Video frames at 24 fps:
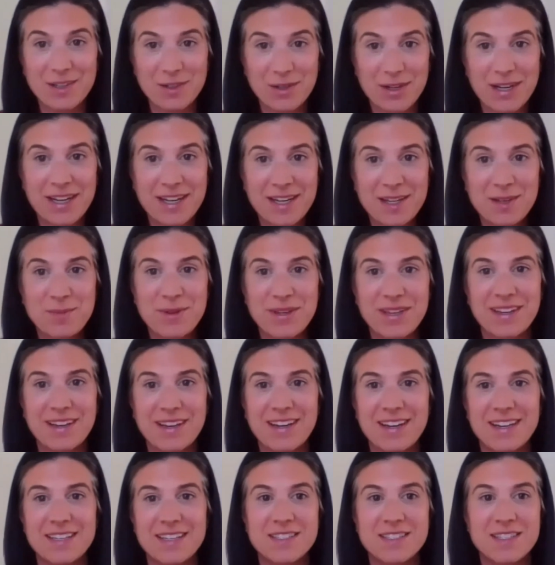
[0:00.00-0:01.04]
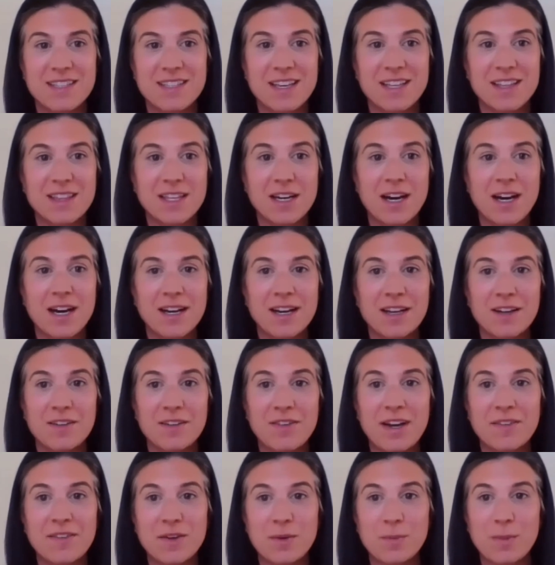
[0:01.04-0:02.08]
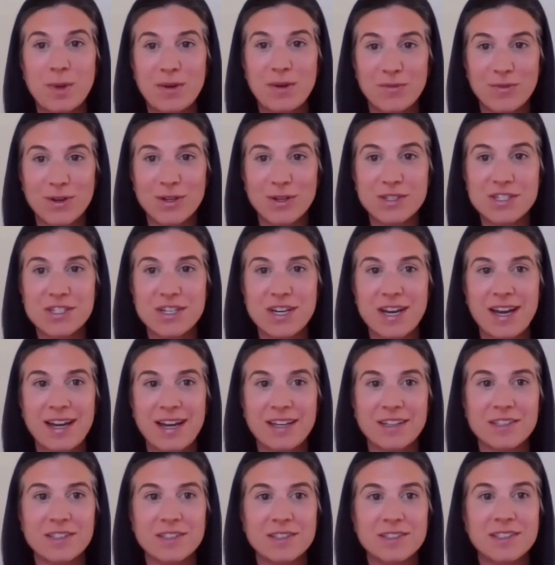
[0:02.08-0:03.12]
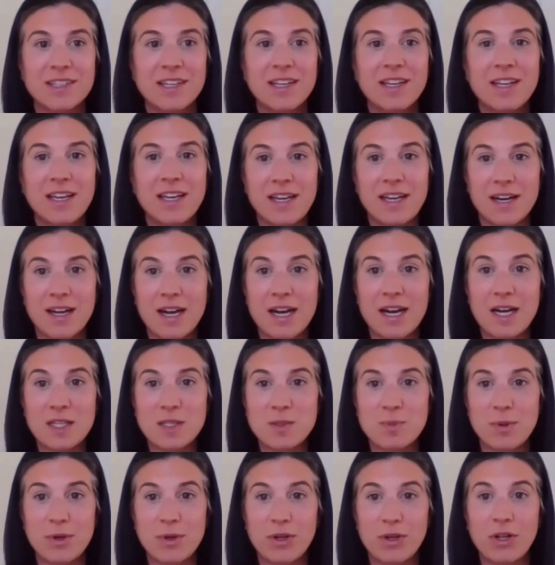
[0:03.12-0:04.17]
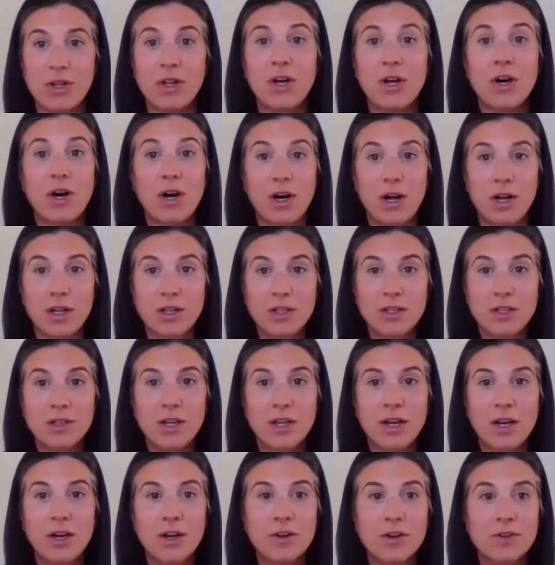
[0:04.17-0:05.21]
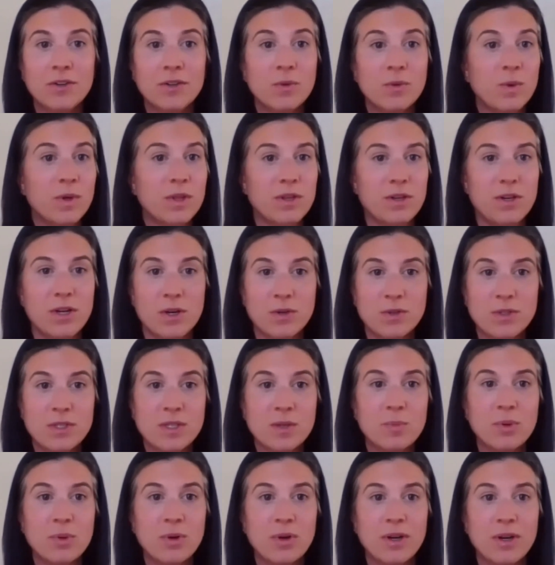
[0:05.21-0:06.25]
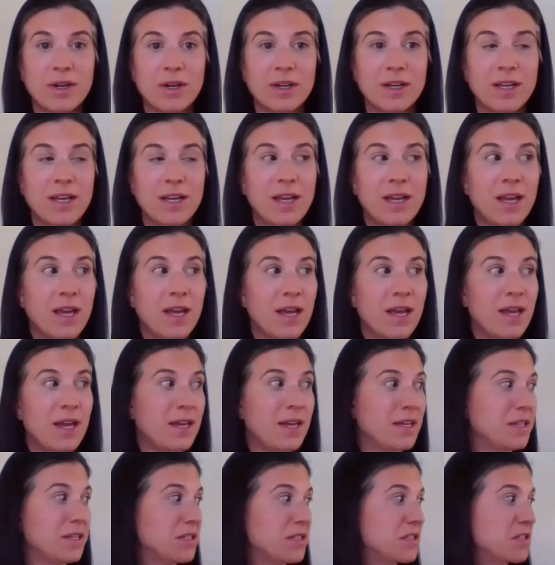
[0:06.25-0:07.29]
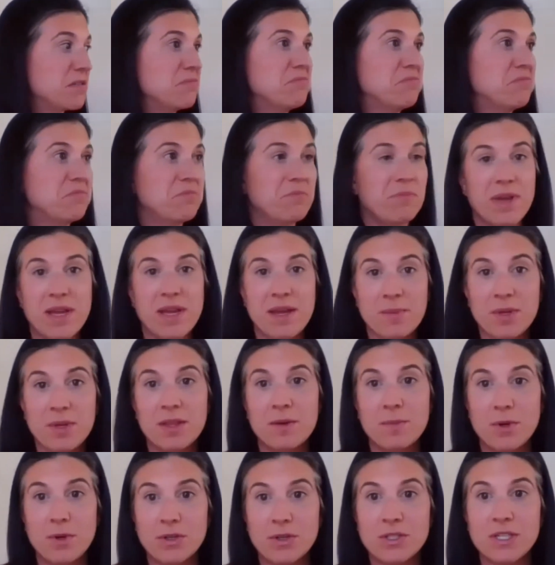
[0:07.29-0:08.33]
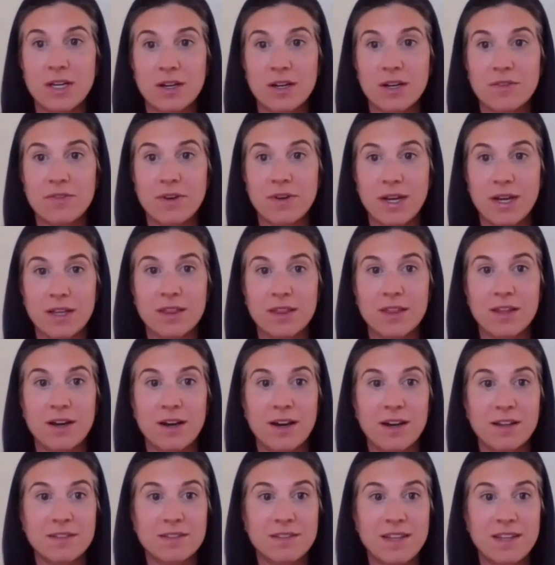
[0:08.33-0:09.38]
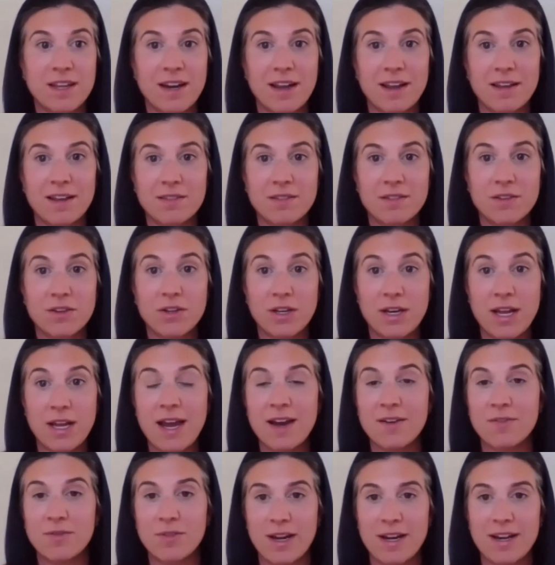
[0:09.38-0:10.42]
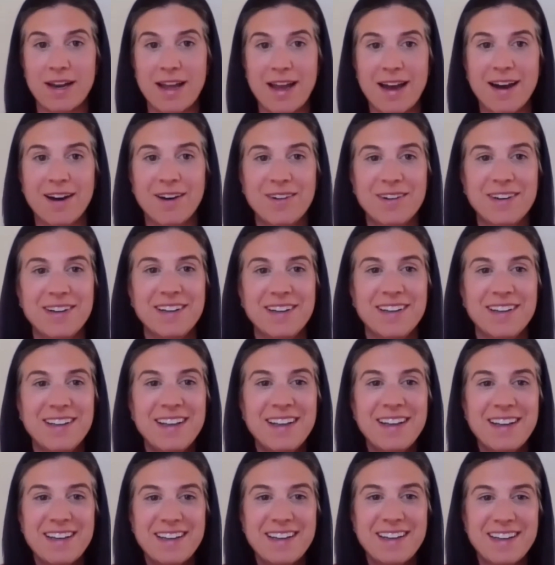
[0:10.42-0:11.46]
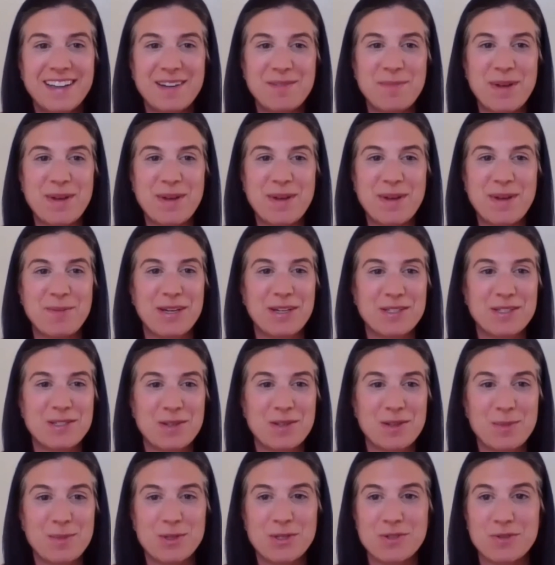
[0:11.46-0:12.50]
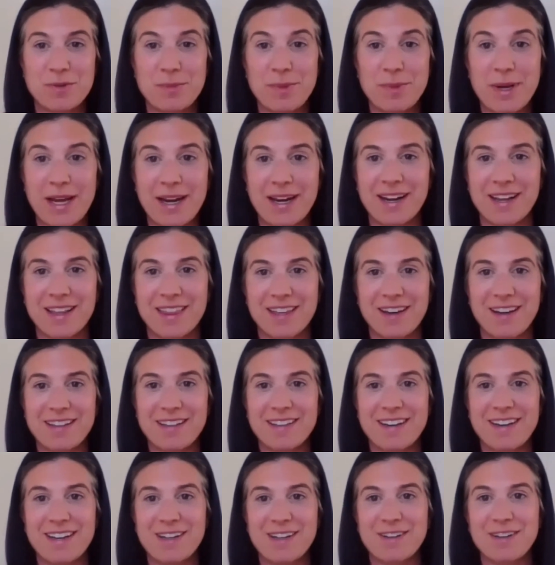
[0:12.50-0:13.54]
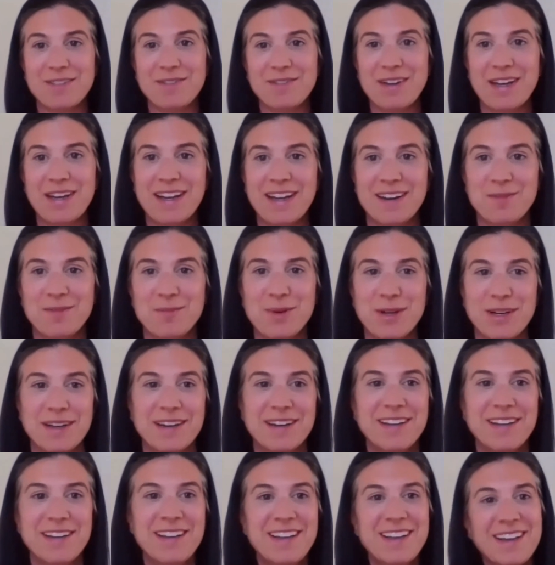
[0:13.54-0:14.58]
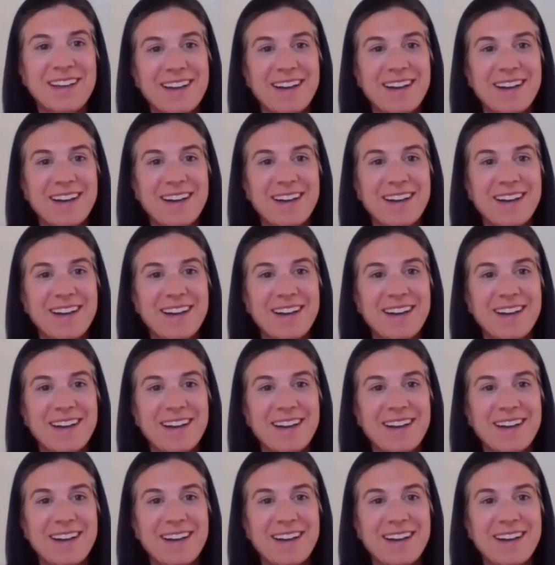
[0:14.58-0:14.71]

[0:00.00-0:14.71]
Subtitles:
that, right? Because the thought of having my first child in a hospital all alone with no support is maybe the most terrifying thought that I could have right now. And maybe also the most dramatic thought that I could have had. But